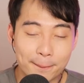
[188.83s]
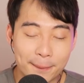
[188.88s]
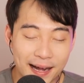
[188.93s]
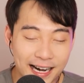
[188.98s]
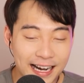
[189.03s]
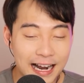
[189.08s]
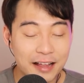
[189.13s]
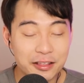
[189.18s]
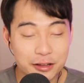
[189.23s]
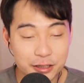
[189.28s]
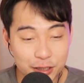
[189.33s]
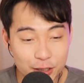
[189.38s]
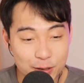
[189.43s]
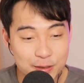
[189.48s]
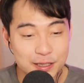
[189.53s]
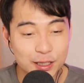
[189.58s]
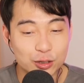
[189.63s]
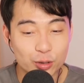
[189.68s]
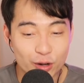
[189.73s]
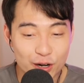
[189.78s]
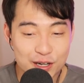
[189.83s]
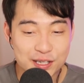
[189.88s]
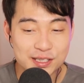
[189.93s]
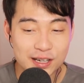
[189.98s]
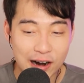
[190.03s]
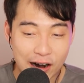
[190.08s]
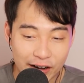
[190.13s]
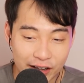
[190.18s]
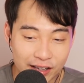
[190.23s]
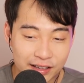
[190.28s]
But in other news, the tour
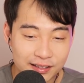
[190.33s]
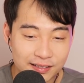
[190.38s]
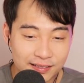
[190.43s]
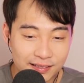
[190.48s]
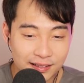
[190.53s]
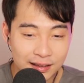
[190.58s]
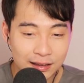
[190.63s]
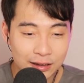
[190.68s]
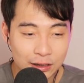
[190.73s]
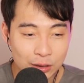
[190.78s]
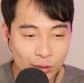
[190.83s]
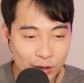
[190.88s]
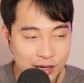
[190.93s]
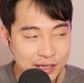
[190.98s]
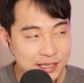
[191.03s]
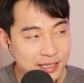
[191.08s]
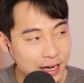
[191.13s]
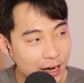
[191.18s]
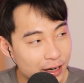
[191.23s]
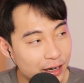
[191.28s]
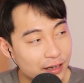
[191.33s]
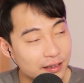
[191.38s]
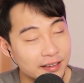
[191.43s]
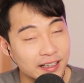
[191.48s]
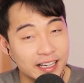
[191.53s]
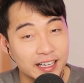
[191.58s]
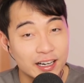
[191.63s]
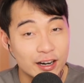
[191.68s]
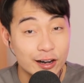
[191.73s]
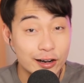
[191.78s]
started. Tour started
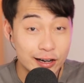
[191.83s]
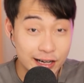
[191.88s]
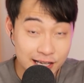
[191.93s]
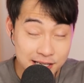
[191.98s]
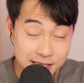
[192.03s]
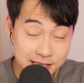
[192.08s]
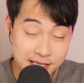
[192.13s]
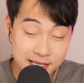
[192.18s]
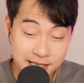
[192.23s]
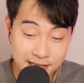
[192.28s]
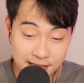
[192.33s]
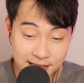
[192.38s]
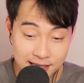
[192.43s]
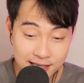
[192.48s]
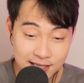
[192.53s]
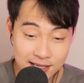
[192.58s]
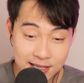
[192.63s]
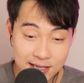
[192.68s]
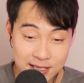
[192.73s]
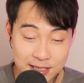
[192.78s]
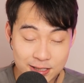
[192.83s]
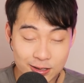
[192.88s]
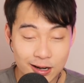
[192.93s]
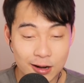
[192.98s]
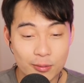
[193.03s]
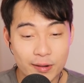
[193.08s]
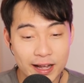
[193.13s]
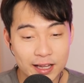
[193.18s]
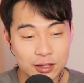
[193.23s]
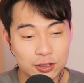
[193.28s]
in earnest. So I
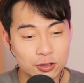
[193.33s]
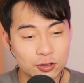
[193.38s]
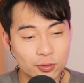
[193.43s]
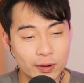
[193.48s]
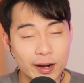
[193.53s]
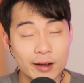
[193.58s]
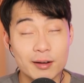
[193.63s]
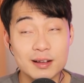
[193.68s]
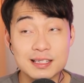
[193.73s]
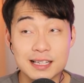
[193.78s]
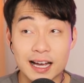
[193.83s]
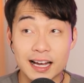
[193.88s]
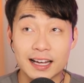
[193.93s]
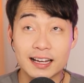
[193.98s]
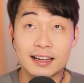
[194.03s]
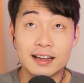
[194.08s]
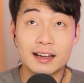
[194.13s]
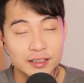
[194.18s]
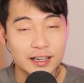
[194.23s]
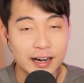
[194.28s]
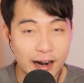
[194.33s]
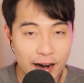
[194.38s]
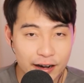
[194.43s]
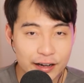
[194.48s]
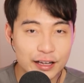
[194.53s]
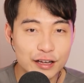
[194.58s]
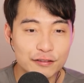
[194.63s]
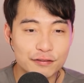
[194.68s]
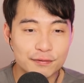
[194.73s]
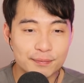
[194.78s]
went to, where was I?
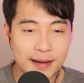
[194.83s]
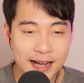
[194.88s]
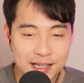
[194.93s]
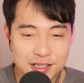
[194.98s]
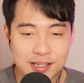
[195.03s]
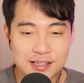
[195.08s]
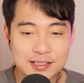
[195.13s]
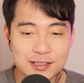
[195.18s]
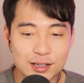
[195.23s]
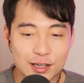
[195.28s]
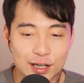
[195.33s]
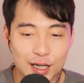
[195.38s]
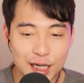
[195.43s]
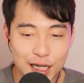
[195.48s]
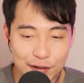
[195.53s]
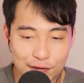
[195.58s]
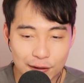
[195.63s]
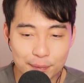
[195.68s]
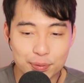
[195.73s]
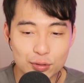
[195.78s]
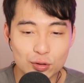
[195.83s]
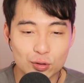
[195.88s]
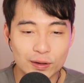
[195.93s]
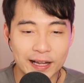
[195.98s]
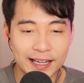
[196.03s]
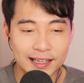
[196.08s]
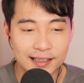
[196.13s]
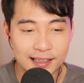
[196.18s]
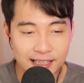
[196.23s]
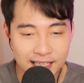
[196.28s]
Cardiff, Manchester, Liverpool,
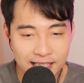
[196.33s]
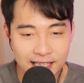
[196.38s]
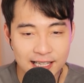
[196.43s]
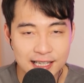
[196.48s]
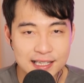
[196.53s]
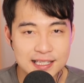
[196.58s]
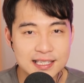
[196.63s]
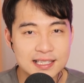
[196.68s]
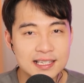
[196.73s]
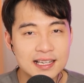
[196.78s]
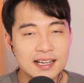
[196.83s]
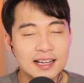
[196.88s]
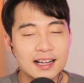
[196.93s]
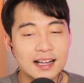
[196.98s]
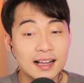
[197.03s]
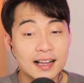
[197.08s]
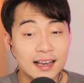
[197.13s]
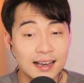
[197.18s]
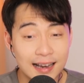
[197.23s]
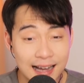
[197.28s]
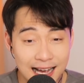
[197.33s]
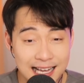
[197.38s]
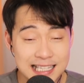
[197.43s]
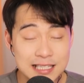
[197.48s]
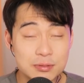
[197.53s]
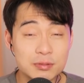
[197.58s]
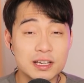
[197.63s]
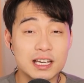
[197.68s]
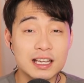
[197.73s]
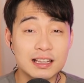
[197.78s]
and Leeds
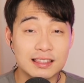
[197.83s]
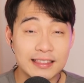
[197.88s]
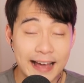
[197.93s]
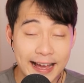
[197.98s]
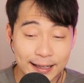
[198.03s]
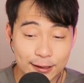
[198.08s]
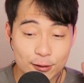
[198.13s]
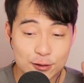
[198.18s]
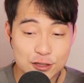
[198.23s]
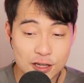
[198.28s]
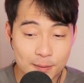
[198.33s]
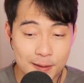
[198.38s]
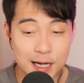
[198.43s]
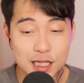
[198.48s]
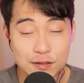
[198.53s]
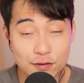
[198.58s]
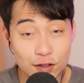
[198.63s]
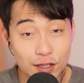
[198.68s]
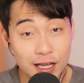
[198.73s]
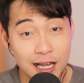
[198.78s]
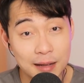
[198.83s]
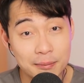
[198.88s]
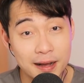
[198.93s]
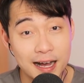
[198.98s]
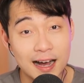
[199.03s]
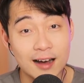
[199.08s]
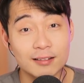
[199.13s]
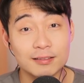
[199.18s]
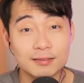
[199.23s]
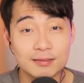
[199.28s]
last week. Thank you so much if you came
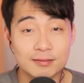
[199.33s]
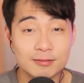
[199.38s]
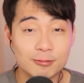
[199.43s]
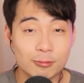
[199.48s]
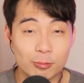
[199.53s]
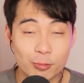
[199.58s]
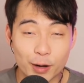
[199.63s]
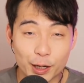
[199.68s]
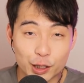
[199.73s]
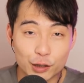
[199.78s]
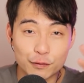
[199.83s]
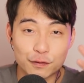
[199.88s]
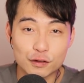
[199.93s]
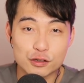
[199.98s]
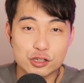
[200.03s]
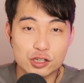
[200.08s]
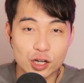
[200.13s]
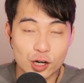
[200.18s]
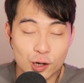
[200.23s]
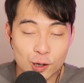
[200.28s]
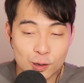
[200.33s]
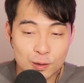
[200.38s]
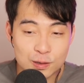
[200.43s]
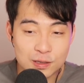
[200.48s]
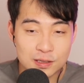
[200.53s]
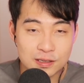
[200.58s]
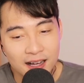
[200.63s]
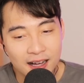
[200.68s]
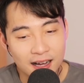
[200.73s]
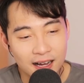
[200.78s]
out. Wonderful
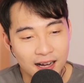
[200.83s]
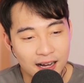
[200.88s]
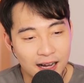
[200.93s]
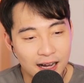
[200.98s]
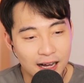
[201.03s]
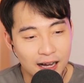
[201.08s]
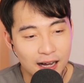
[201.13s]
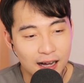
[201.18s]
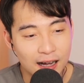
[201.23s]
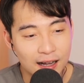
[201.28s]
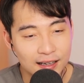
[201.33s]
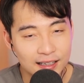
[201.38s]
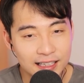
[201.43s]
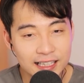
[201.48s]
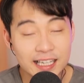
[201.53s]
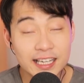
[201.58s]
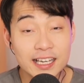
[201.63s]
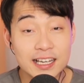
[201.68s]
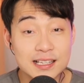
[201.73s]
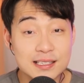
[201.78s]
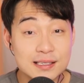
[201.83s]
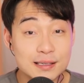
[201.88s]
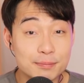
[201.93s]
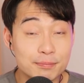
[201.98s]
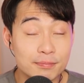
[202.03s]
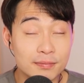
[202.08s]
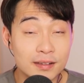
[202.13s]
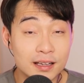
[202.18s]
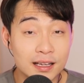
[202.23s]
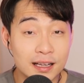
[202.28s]
shows. Leeds
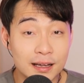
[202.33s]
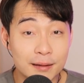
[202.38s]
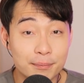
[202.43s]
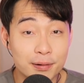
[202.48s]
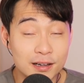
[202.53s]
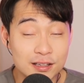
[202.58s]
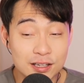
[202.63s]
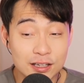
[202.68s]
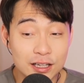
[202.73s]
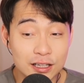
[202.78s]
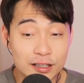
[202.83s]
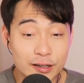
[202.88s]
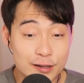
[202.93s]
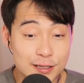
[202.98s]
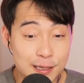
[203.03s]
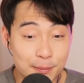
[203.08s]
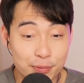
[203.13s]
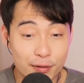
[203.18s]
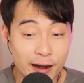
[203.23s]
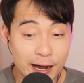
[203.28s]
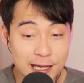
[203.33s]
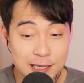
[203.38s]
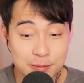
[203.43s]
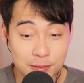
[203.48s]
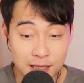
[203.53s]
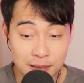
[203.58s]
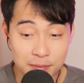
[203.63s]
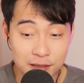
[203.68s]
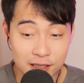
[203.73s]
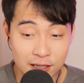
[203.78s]
in particular surprised
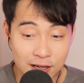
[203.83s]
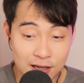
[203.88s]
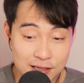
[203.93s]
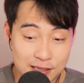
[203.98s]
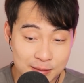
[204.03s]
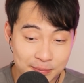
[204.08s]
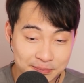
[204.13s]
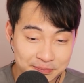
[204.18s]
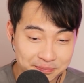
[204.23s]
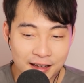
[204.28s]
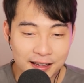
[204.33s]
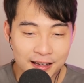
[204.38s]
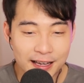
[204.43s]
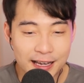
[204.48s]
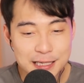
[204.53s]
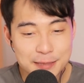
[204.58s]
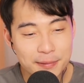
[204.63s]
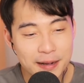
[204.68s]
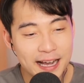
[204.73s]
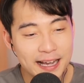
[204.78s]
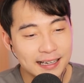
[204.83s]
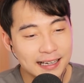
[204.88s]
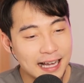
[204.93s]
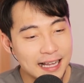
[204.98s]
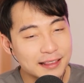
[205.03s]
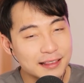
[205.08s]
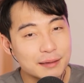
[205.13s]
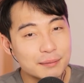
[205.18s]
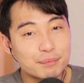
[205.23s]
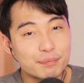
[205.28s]
me because it's my
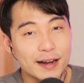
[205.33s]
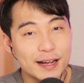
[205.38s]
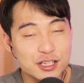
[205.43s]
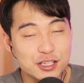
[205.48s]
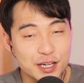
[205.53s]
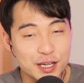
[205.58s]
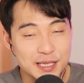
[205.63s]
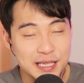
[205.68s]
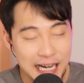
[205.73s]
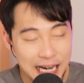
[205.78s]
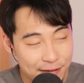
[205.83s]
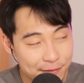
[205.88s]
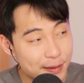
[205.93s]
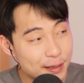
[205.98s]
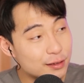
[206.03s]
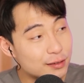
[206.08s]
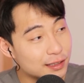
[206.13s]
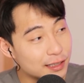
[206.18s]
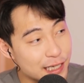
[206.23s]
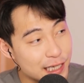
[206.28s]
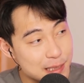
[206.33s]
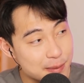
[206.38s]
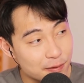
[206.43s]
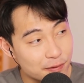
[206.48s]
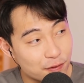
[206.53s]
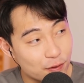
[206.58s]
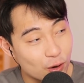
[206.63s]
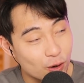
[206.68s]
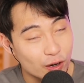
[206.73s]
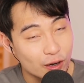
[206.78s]
London prejudice. And I've been to Leeds
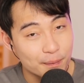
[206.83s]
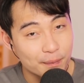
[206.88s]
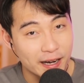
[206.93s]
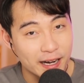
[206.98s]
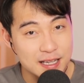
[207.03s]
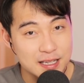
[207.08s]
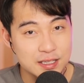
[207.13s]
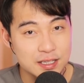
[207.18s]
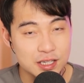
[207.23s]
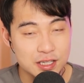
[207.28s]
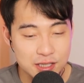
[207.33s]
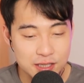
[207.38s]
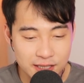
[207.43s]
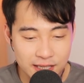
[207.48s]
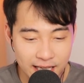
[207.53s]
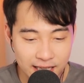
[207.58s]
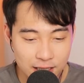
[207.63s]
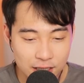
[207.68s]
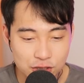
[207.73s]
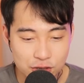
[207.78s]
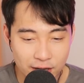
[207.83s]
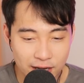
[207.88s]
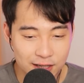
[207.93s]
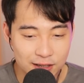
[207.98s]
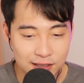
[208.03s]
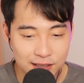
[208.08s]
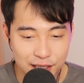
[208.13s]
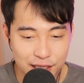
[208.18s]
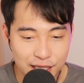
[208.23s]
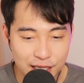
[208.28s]
before, but it's just take the train
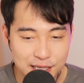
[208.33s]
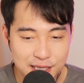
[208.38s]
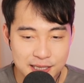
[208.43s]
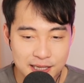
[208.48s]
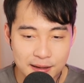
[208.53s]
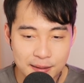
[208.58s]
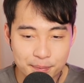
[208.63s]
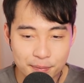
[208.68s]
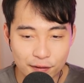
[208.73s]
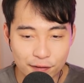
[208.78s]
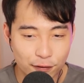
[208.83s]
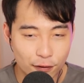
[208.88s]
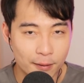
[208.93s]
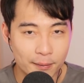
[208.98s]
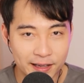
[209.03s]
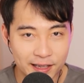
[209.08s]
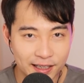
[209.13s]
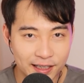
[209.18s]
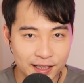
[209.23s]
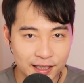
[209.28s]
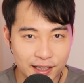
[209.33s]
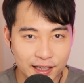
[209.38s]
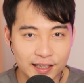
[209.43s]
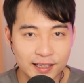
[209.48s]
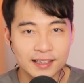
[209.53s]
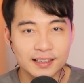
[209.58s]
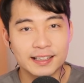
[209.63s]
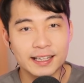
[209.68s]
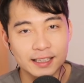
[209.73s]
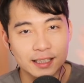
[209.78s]
to Leeds, perform at the
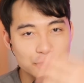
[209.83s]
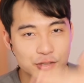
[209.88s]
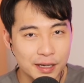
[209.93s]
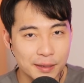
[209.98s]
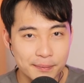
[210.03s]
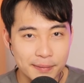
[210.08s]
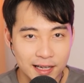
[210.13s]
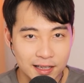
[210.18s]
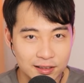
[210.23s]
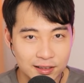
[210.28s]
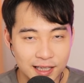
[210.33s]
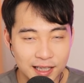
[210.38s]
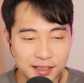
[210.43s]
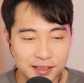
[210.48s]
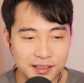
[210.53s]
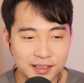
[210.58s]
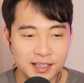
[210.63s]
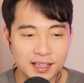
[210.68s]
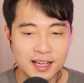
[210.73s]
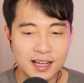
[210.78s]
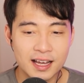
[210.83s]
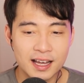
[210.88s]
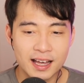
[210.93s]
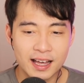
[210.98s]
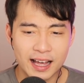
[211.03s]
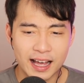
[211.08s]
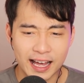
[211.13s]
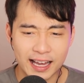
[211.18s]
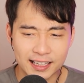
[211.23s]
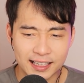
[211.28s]
gig, take the train back to London.
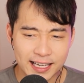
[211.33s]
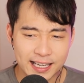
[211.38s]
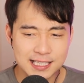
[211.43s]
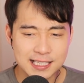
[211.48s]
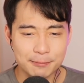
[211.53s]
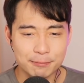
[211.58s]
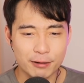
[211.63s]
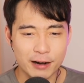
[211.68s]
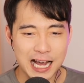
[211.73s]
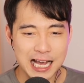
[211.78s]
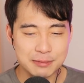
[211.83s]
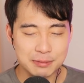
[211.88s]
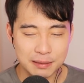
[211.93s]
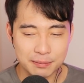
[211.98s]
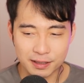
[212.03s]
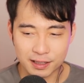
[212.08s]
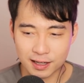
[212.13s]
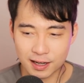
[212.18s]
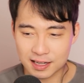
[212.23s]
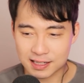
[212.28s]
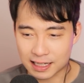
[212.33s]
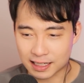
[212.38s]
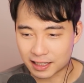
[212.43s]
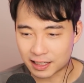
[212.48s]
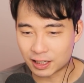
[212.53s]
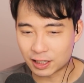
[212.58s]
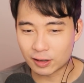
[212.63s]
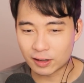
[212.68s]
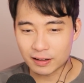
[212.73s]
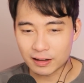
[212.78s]
And Leeds surprised me because I
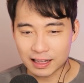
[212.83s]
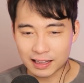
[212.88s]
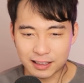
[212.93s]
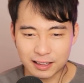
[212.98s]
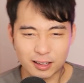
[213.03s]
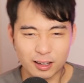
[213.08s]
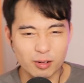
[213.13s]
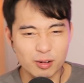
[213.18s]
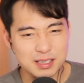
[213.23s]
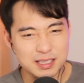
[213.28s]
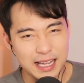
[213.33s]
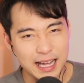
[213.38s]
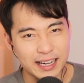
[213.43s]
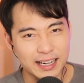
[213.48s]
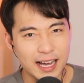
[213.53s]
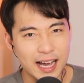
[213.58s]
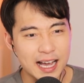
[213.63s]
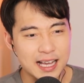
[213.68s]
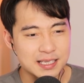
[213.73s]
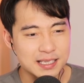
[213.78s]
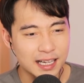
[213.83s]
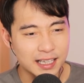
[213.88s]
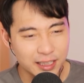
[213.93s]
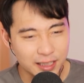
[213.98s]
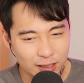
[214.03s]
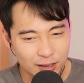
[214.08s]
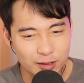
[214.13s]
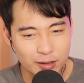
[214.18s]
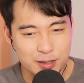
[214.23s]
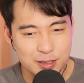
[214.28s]
didn't know it was that nice. I didn't
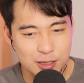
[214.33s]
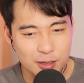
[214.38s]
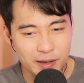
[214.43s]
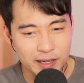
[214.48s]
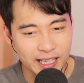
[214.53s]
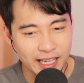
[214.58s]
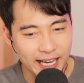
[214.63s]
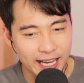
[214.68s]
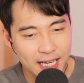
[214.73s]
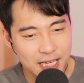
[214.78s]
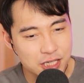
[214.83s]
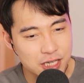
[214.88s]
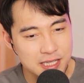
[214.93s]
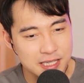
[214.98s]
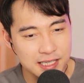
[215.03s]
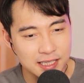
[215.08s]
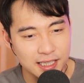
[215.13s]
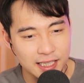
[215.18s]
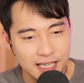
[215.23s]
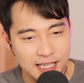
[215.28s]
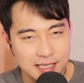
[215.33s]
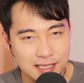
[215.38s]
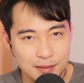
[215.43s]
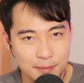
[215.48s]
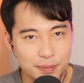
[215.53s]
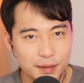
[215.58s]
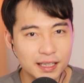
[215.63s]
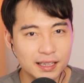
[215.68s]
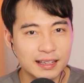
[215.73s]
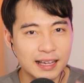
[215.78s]
know there were so many Asians in Leeds. There's a
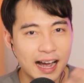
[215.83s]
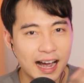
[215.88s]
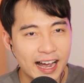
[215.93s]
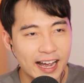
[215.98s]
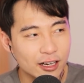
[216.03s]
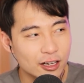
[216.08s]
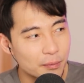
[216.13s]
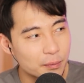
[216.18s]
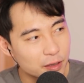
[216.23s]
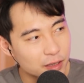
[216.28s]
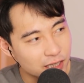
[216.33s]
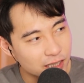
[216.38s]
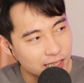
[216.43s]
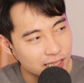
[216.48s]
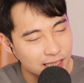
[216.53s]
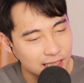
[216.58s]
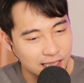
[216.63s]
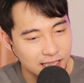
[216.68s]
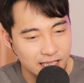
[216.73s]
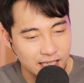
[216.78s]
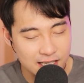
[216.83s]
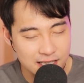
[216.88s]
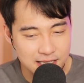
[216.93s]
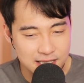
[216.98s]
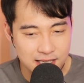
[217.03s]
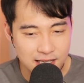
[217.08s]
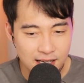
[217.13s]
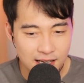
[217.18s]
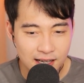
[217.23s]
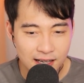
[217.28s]
big Thai community in
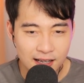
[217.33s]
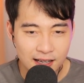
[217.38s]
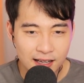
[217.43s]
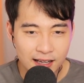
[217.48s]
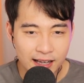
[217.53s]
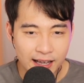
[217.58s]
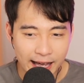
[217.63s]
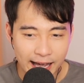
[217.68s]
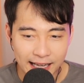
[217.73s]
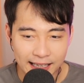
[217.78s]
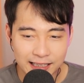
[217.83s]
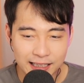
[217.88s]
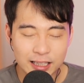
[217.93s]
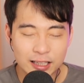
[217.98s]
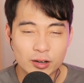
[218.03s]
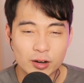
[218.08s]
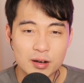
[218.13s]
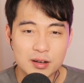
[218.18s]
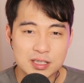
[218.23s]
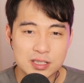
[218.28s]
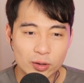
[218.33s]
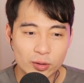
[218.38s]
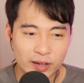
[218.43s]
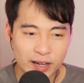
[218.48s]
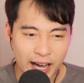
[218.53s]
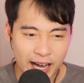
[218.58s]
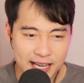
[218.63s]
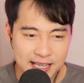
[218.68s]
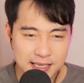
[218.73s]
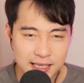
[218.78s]
Leeds. And I didn't know it was so
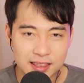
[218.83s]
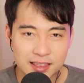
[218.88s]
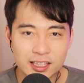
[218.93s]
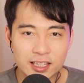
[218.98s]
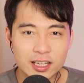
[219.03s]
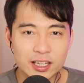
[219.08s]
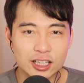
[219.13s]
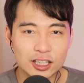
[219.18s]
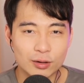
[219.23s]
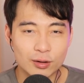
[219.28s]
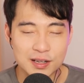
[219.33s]
nice. The theater